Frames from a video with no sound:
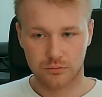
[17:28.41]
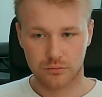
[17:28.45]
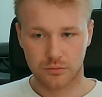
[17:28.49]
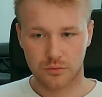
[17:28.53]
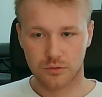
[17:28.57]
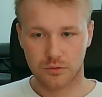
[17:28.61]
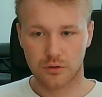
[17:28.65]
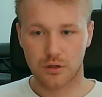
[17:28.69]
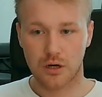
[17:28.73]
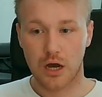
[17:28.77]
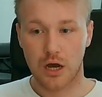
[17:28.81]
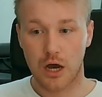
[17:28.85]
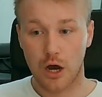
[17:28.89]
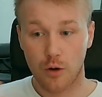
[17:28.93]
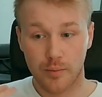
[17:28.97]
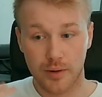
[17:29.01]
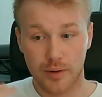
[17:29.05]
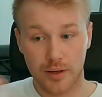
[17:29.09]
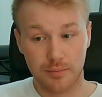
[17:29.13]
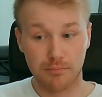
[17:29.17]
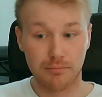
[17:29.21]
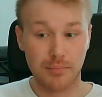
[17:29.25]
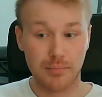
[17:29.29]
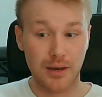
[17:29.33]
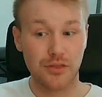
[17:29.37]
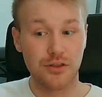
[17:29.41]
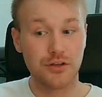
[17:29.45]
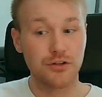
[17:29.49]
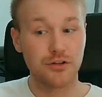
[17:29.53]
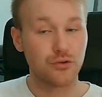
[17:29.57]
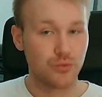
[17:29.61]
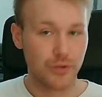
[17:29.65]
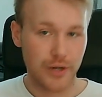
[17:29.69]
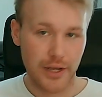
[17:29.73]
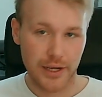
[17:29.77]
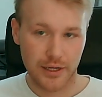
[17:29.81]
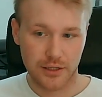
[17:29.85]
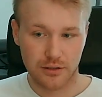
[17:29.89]
how my body is
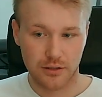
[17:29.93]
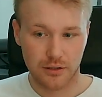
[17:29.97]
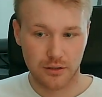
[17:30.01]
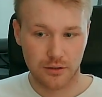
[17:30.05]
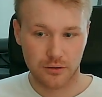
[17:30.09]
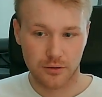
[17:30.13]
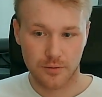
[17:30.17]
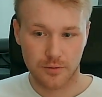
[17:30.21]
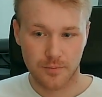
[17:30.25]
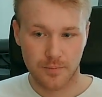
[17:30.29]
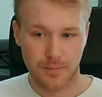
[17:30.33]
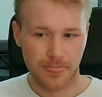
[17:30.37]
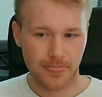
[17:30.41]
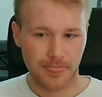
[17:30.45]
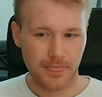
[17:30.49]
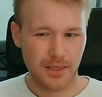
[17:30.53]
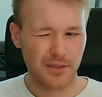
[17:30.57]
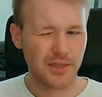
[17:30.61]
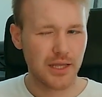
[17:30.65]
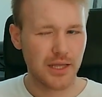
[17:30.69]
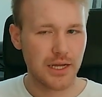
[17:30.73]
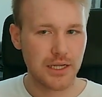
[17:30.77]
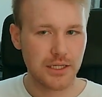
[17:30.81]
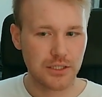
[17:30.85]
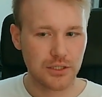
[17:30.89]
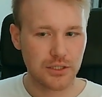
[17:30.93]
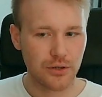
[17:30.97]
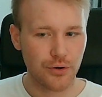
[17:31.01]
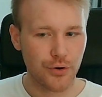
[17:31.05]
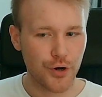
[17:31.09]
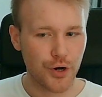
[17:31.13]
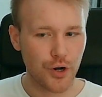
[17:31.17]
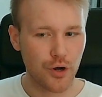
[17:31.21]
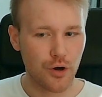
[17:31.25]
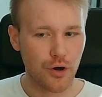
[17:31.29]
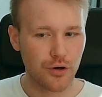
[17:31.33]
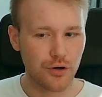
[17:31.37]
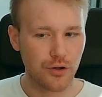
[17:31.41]
reacting. And then it's going
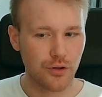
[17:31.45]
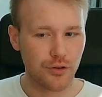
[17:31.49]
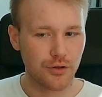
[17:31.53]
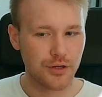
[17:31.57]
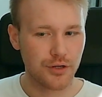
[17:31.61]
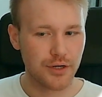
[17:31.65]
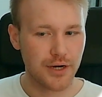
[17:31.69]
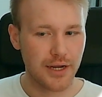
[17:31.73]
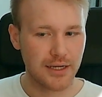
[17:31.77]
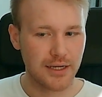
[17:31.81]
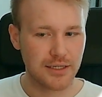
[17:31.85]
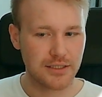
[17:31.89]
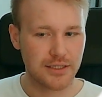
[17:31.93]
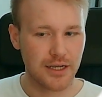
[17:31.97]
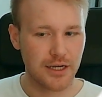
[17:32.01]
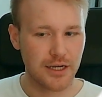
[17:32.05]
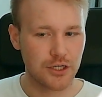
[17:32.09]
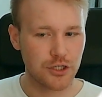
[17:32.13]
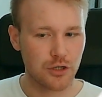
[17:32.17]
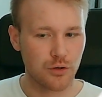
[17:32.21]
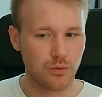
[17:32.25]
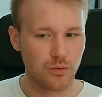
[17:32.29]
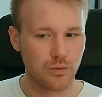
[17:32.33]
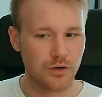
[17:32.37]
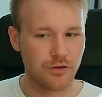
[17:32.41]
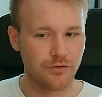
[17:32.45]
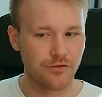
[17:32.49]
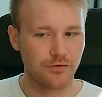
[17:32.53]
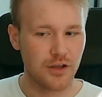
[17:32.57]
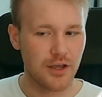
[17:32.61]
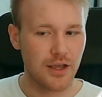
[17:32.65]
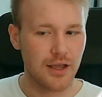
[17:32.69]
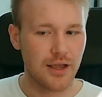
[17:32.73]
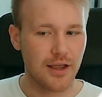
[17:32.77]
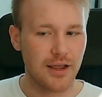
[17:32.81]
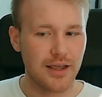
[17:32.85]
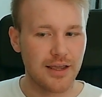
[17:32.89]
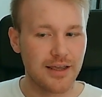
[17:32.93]
on the next section with
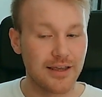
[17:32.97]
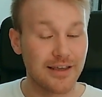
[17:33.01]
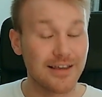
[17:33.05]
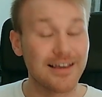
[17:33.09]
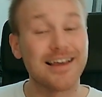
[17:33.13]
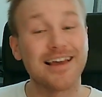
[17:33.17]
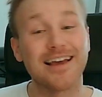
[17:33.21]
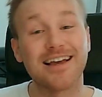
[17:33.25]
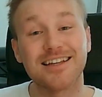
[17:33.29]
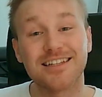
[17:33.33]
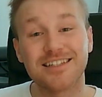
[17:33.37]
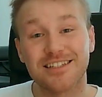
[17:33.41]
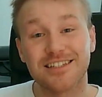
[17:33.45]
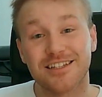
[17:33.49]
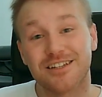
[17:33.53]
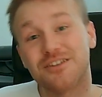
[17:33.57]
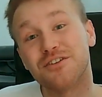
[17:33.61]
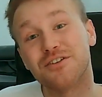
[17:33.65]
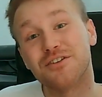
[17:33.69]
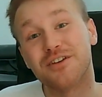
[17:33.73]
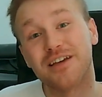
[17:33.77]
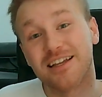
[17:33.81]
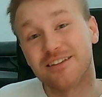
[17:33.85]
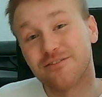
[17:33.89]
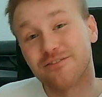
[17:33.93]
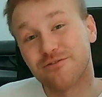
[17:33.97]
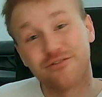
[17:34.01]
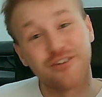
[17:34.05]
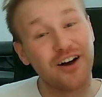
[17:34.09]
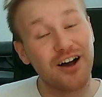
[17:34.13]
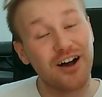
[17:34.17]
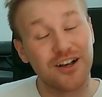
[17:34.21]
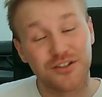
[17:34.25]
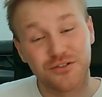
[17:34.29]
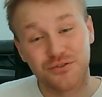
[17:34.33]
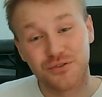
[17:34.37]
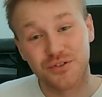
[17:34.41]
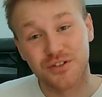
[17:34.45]
yes, and you get
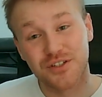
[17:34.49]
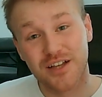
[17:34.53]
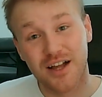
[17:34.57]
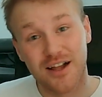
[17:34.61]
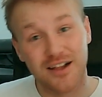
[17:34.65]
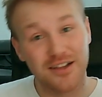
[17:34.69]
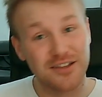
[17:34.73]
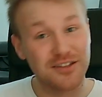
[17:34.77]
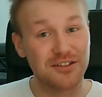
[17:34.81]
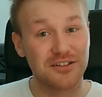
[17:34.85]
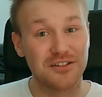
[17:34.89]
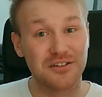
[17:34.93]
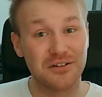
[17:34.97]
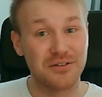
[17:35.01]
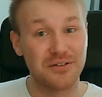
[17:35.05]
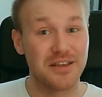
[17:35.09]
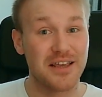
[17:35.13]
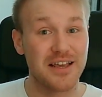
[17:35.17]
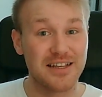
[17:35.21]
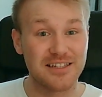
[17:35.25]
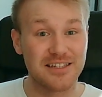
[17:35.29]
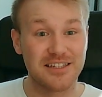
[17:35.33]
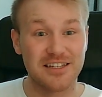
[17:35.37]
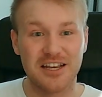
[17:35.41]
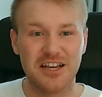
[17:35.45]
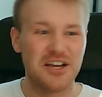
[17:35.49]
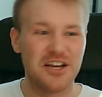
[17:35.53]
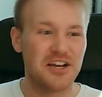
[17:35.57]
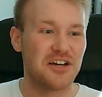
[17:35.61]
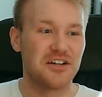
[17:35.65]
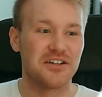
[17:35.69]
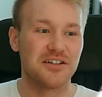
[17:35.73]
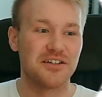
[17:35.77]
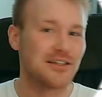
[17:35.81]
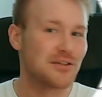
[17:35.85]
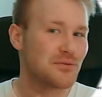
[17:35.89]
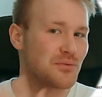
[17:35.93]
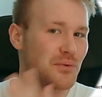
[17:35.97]
fast results. So yes,
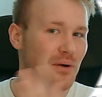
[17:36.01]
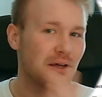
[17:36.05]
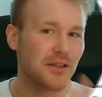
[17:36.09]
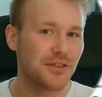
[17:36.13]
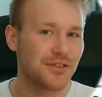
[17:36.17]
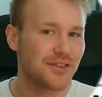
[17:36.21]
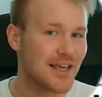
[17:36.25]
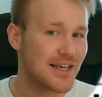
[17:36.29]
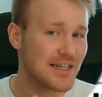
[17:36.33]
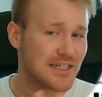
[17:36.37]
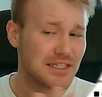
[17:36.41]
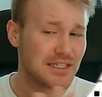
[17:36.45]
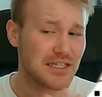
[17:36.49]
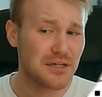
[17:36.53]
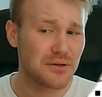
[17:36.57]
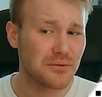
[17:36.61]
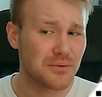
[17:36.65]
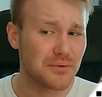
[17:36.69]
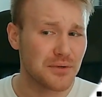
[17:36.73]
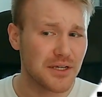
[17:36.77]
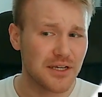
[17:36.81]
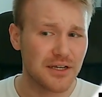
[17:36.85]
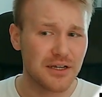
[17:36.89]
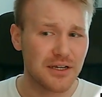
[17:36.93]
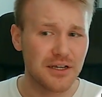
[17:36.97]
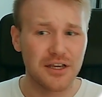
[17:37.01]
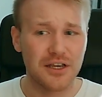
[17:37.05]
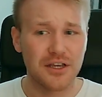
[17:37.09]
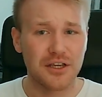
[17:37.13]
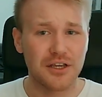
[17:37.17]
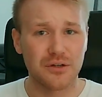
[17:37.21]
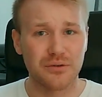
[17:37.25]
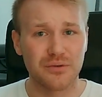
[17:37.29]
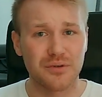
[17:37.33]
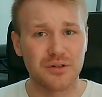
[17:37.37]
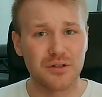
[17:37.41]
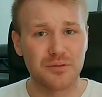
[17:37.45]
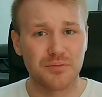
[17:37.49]
this one testing week
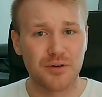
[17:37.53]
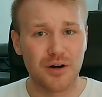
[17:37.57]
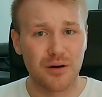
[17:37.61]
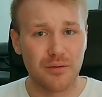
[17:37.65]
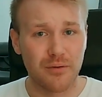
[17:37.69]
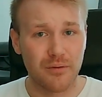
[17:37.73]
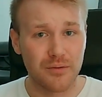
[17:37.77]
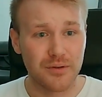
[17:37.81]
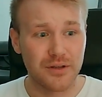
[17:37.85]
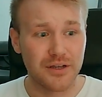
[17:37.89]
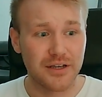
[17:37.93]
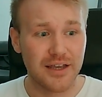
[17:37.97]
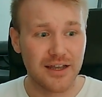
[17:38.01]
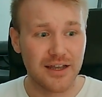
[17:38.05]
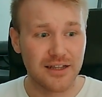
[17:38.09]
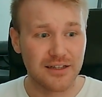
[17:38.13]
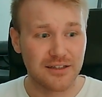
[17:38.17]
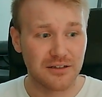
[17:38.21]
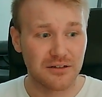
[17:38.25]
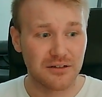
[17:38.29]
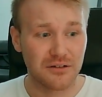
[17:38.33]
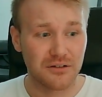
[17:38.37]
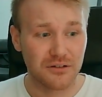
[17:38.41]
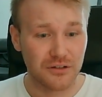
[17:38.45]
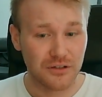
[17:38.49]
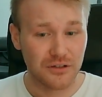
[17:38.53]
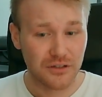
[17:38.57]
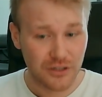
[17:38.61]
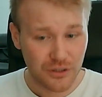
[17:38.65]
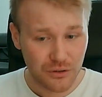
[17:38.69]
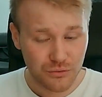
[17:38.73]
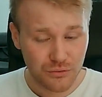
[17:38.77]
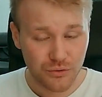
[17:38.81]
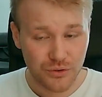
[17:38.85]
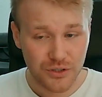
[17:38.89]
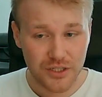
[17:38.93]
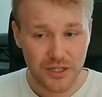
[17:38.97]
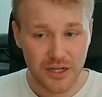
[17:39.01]
you will probably get good
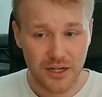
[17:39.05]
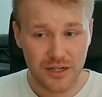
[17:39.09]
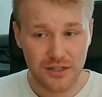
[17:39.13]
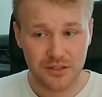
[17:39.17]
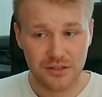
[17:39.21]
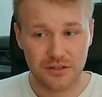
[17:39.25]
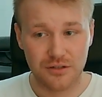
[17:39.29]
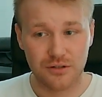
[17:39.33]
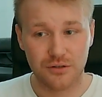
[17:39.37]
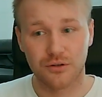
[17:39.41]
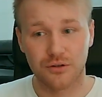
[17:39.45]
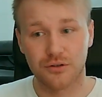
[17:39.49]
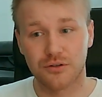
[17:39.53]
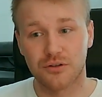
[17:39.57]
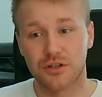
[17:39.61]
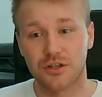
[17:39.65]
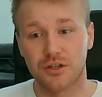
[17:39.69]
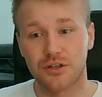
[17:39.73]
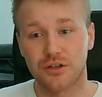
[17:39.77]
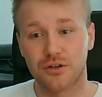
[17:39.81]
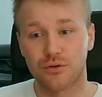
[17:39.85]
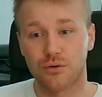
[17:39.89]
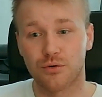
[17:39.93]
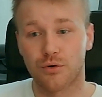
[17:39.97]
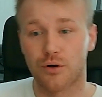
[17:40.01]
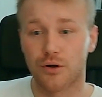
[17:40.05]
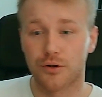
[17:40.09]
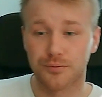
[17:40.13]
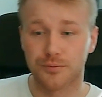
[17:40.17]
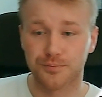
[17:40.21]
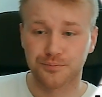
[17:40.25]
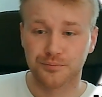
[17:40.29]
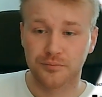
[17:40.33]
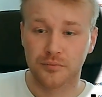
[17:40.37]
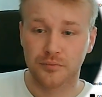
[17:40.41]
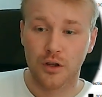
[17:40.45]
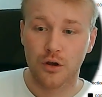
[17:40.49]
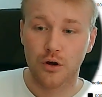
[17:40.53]
results to continue on
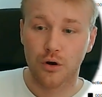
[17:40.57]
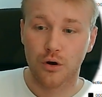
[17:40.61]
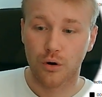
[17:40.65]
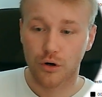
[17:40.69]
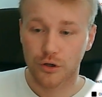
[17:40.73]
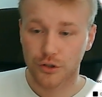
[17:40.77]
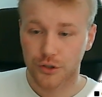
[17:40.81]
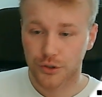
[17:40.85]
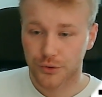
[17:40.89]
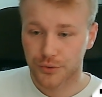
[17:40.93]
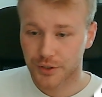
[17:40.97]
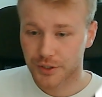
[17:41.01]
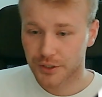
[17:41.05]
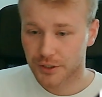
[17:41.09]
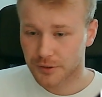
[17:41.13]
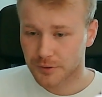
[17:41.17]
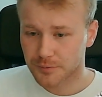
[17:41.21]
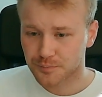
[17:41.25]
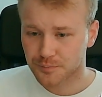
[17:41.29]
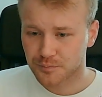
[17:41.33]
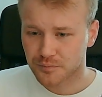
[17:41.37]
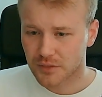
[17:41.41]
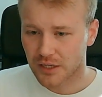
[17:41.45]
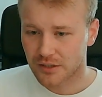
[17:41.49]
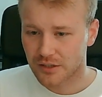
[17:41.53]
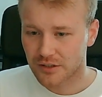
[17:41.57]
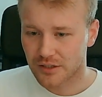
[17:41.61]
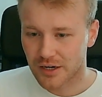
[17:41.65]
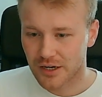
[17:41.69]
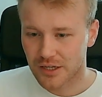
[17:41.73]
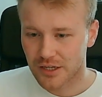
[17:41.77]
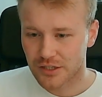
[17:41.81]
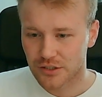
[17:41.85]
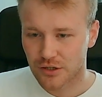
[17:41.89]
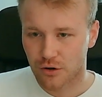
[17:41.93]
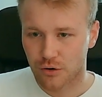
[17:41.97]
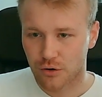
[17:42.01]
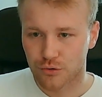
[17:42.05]
ordering. And then
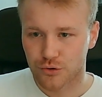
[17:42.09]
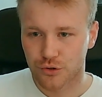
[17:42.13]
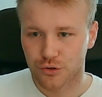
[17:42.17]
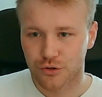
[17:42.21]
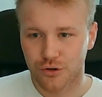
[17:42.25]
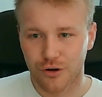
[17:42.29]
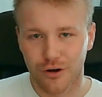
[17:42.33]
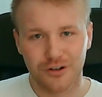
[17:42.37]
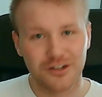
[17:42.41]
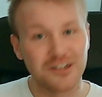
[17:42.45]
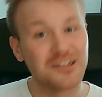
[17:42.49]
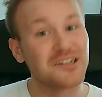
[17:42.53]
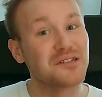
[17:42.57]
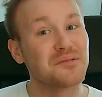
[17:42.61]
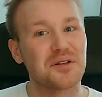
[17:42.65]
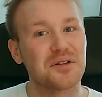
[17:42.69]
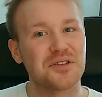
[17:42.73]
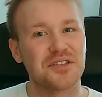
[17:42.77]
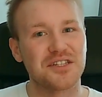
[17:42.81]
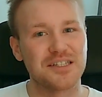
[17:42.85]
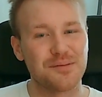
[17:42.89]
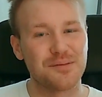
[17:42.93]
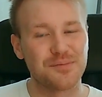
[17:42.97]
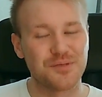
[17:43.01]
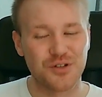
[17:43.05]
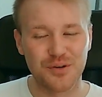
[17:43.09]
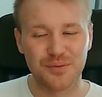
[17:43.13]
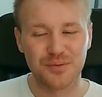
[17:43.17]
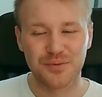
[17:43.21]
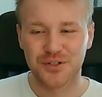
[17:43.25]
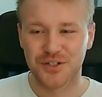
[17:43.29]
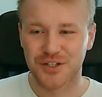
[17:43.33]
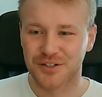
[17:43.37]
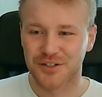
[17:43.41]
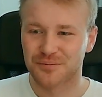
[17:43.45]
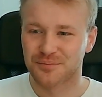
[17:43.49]
it's also talking about the subscription.